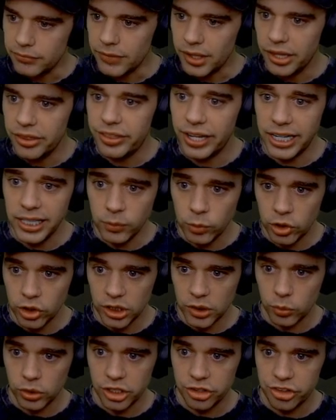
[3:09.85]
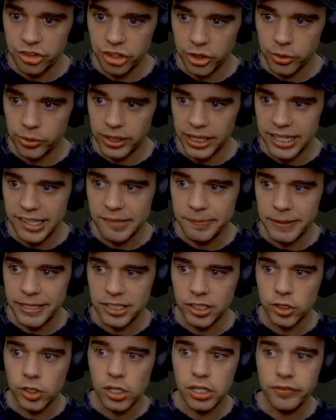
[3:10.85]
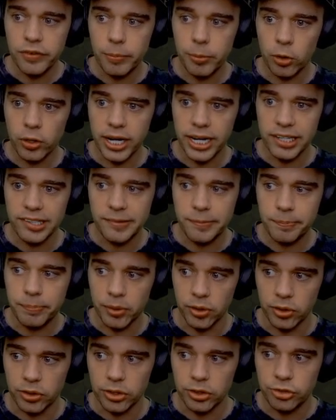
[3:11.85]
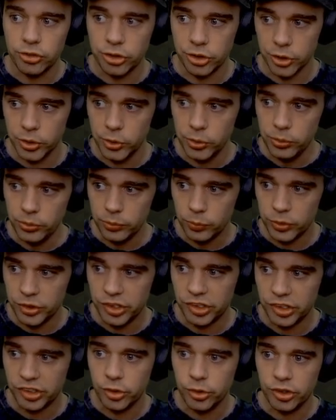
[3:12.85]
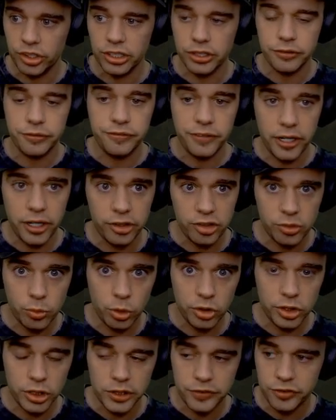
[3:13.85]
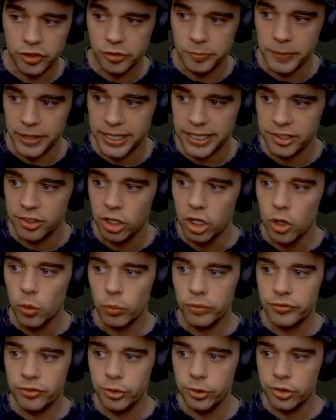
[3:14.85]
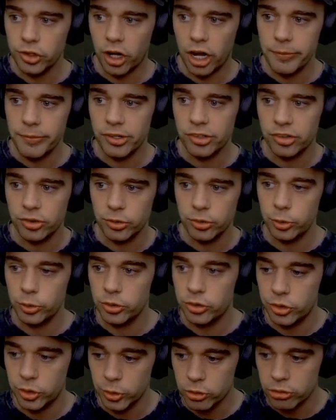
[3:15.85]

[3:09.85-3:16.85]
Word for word: Then what you're going to want to do is make the Cooking for Blockheads book two, which is using the first one that you've just made with two diamonds and two